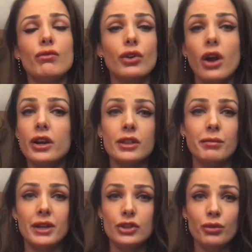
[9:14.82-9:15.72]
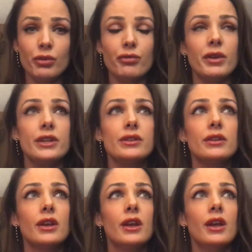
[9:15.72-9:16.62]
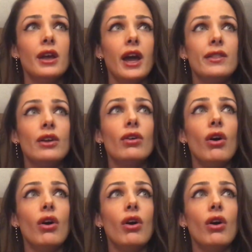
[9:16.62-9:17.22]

regarding the Me Too movement, and there are